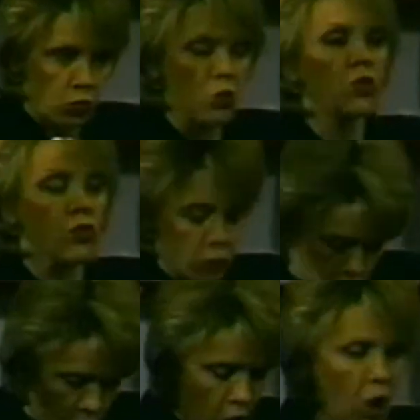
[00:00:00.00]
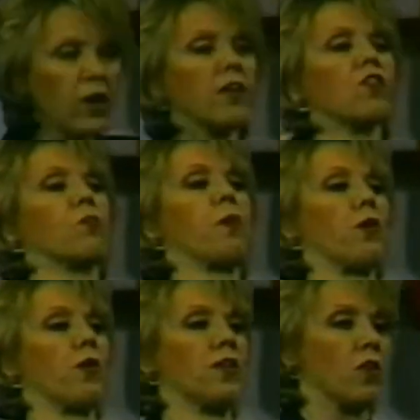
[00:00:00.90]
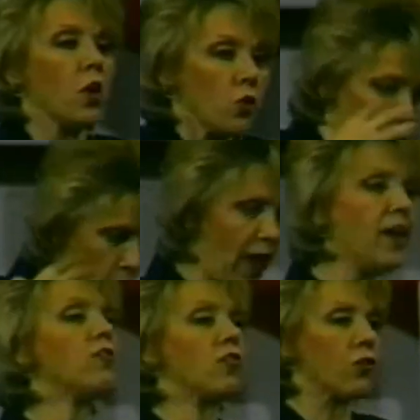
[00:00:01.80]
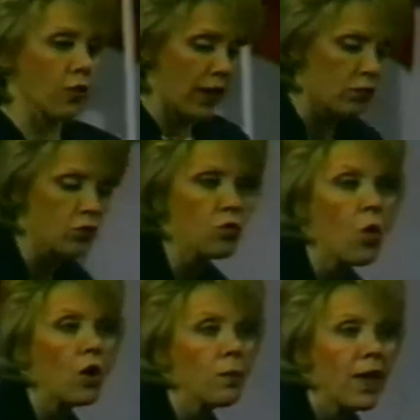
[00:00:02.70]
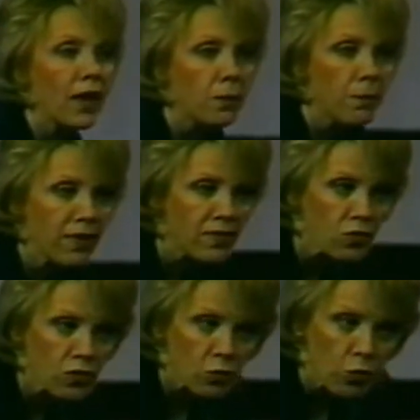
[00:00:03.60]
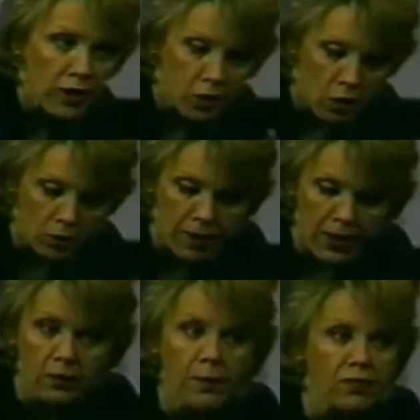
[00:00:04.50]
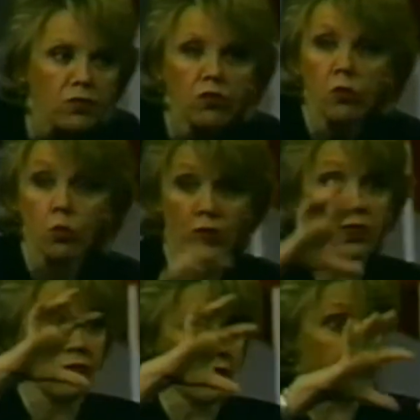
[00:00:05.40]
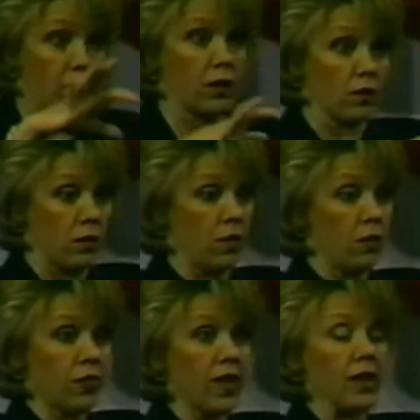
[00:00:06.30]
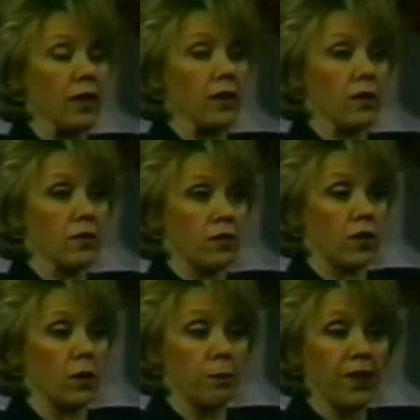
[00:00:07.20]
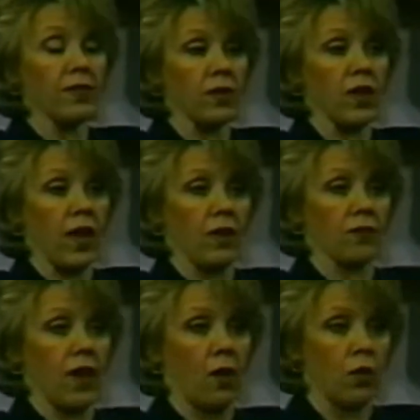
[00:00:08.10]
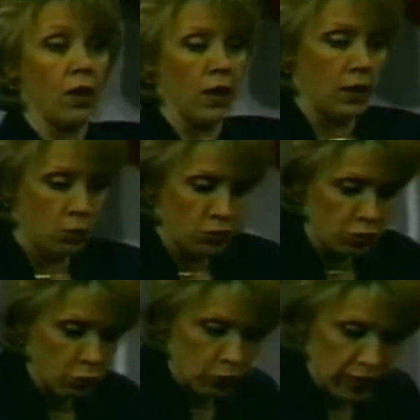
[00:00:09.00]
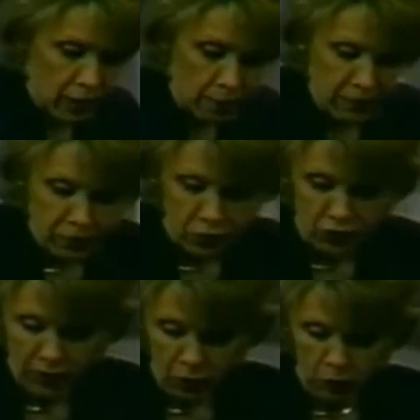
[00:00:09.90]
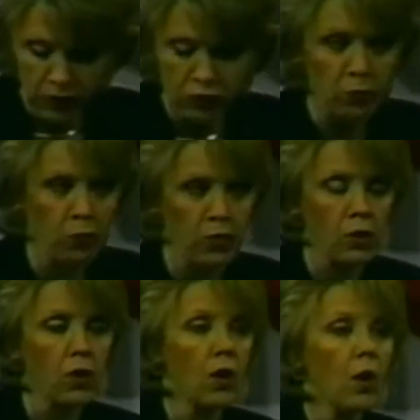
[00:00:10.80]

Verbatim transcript: use it, calling spirits to enter and to do automatic messages, write automatic messages with this little thing, this little pin that you have now. And it would just write out messages on the Ouija board.